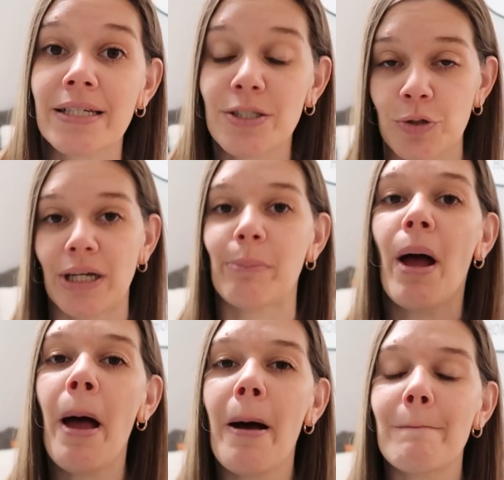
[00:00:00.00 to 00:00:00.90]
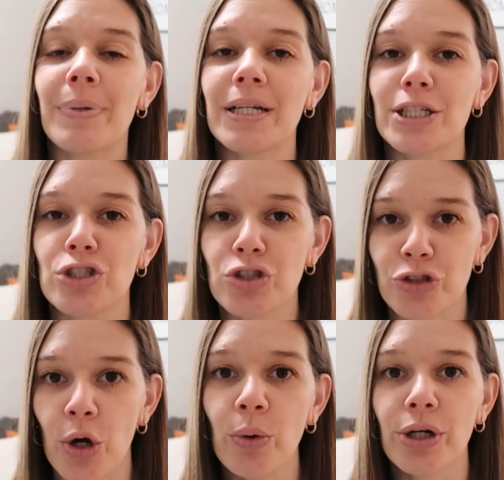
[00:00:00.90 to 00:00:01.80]
ice cream, but it is
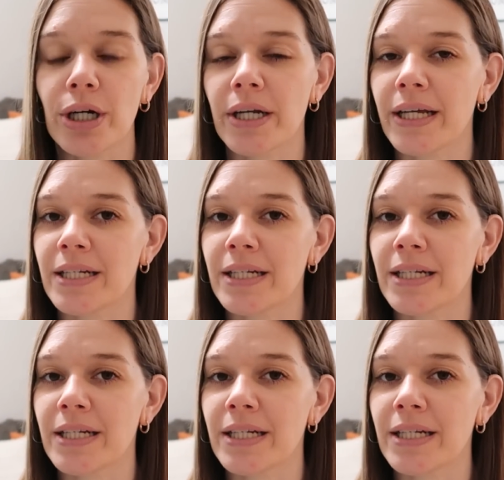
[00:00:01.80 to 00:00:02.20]
so good.